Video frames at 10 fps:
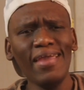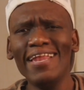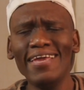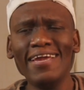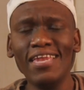
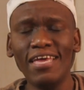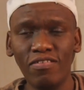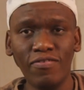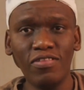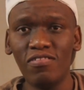illegal
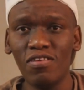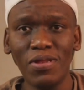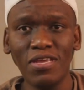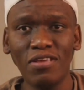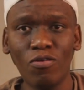activities
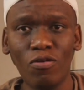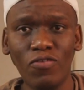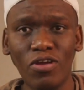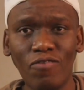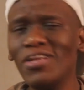happening in South Africa.